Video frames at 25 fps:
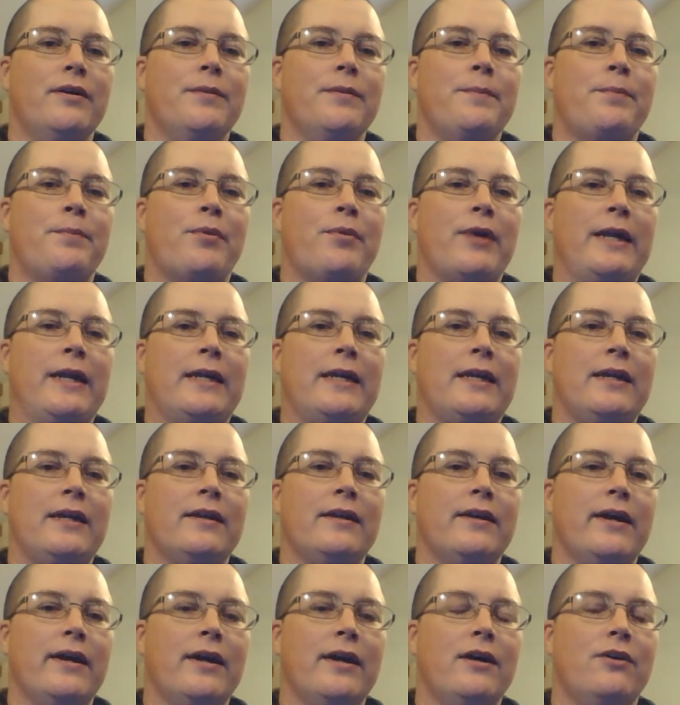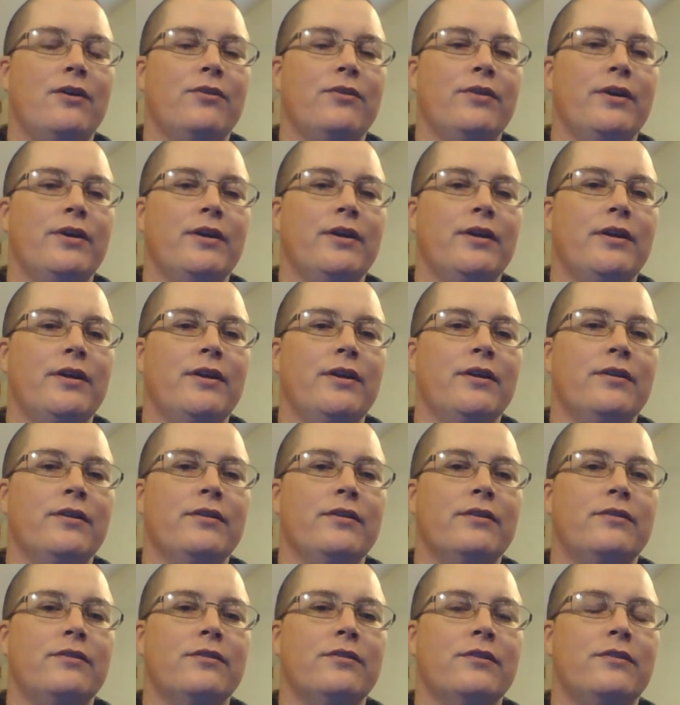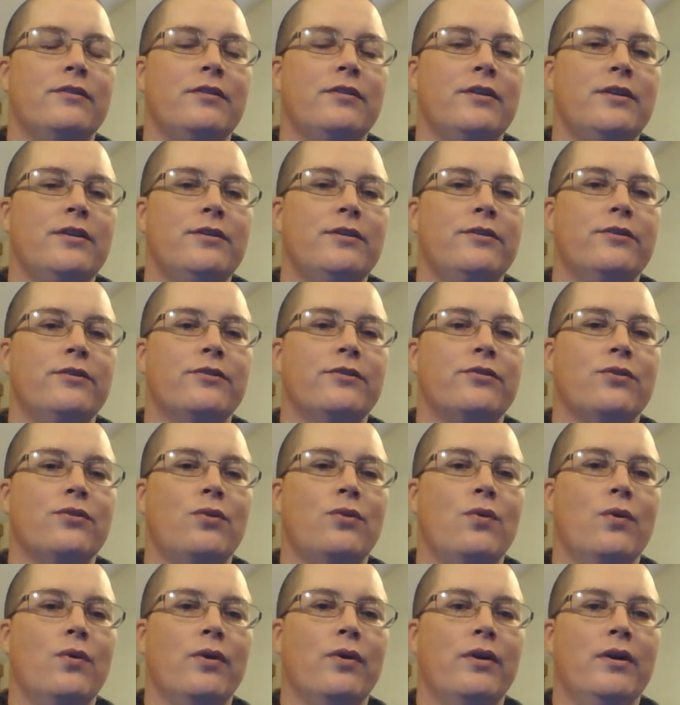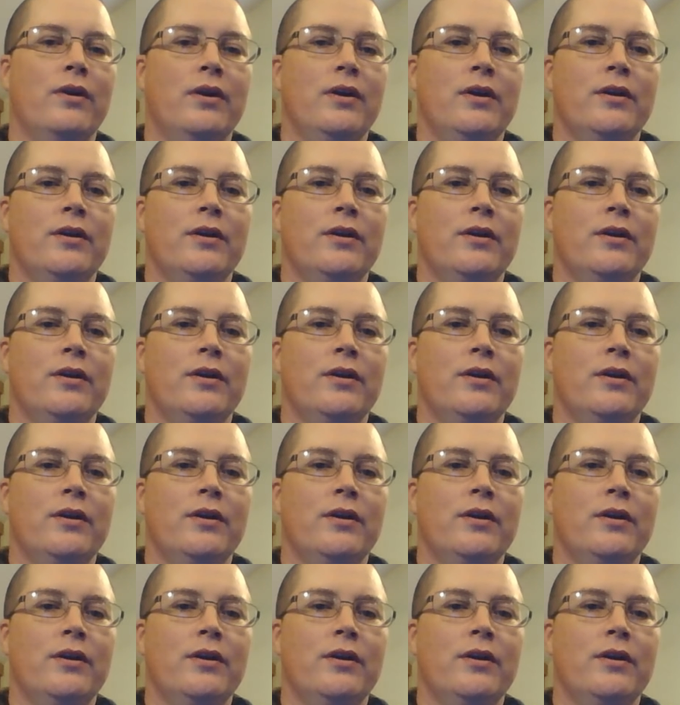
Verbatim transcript: breaking down in, into tears or